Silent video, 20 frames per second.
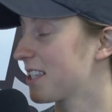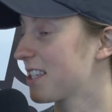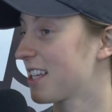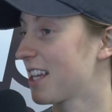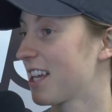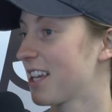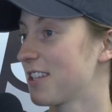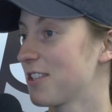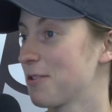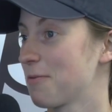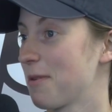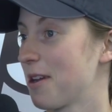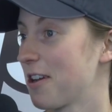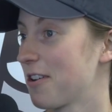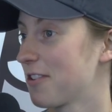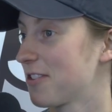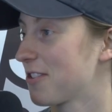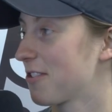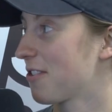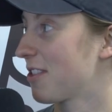stands, your
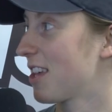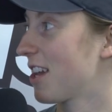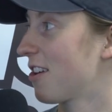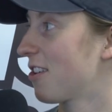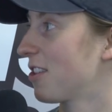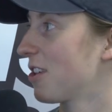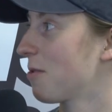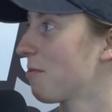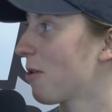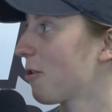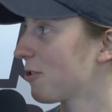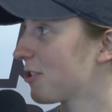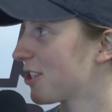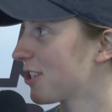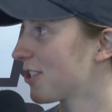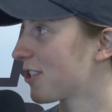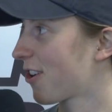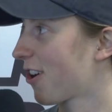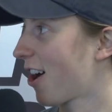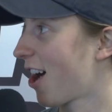parents are there, the
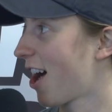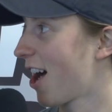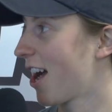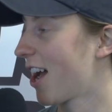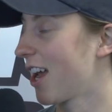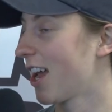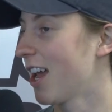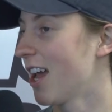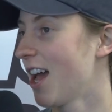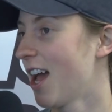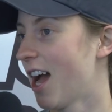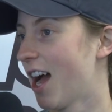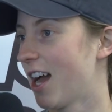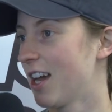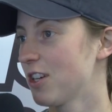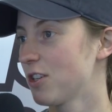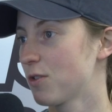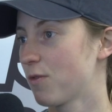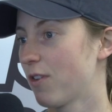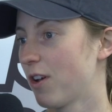emotions are high.
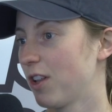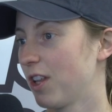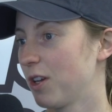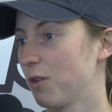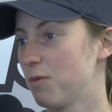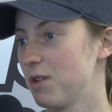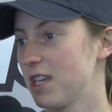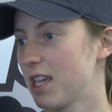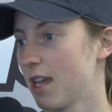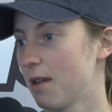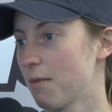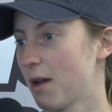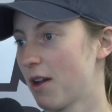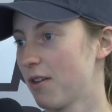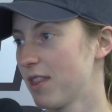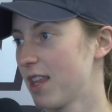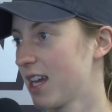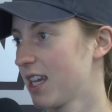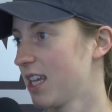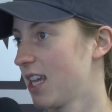I just felt like we came
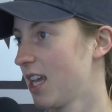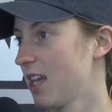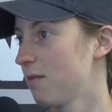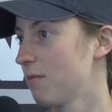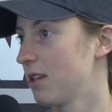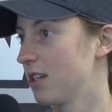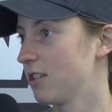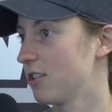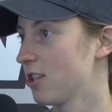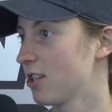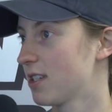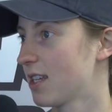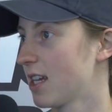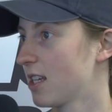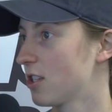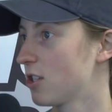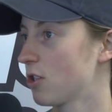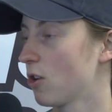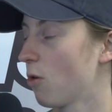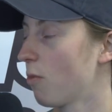out in that game and just
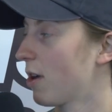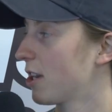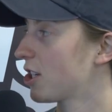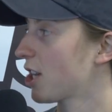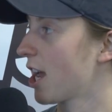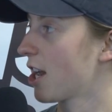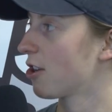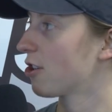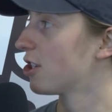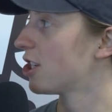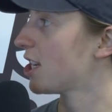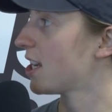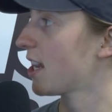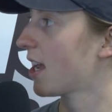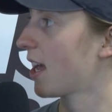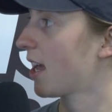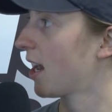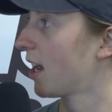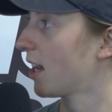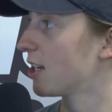had so much
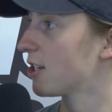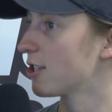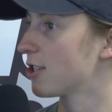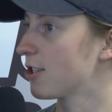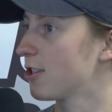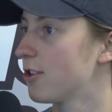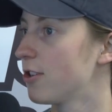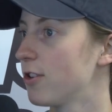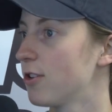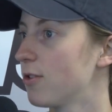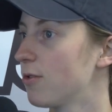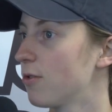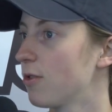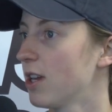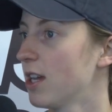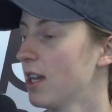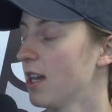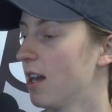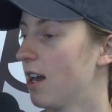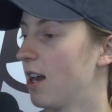energy, and I just knew
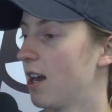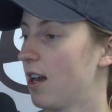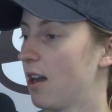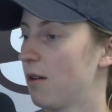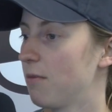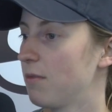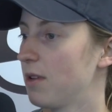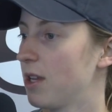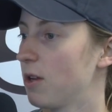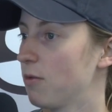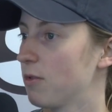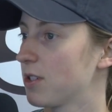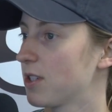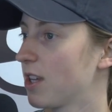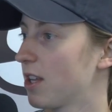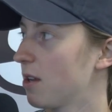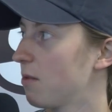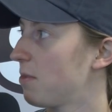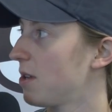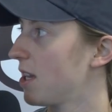um, it was
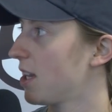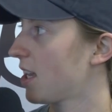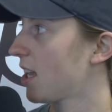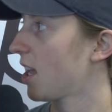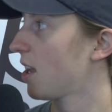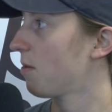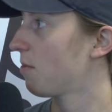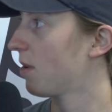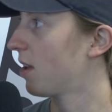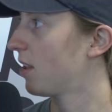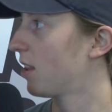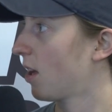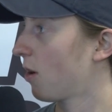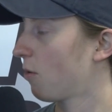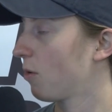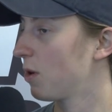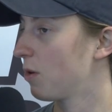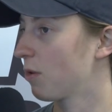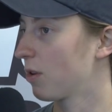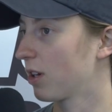going to be a game and
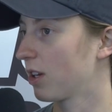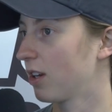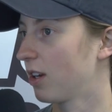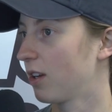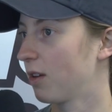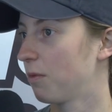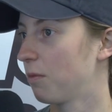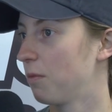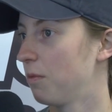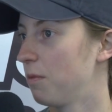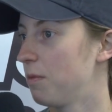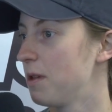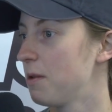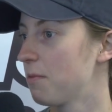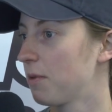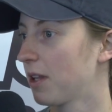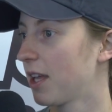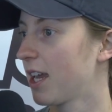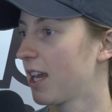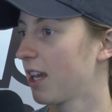that we were going to be
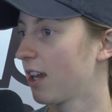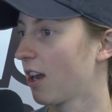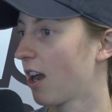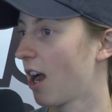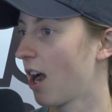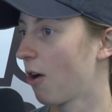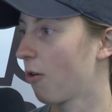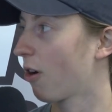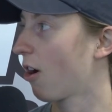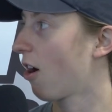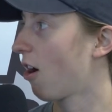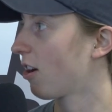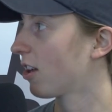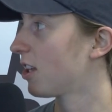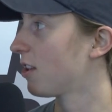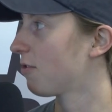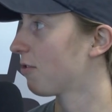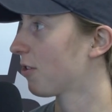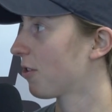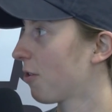playing our
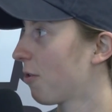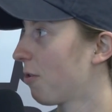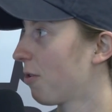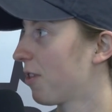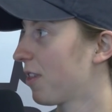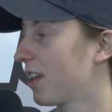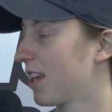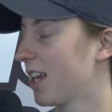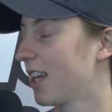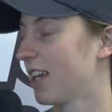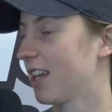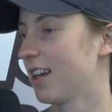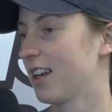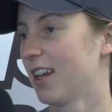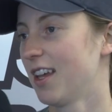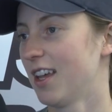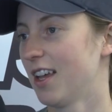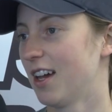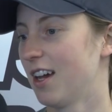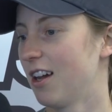hockey for the whole thing,
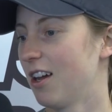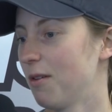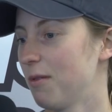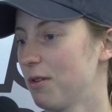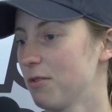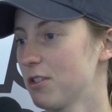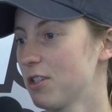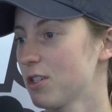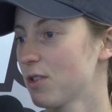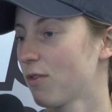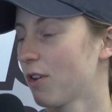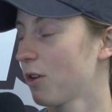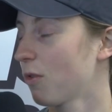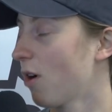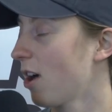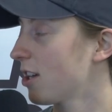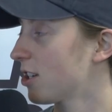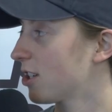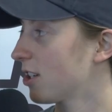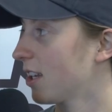and um, it was just fun to
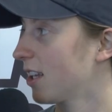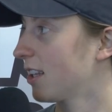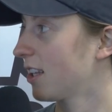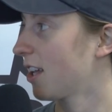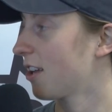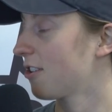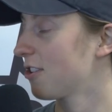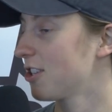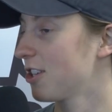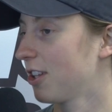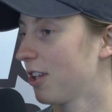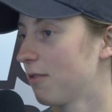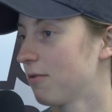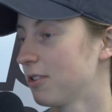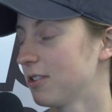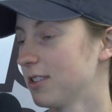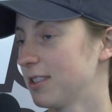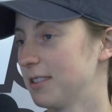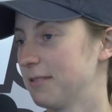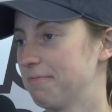watch. Again, the energy
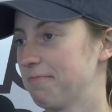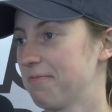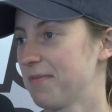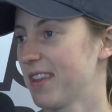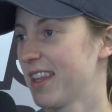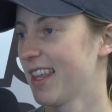level and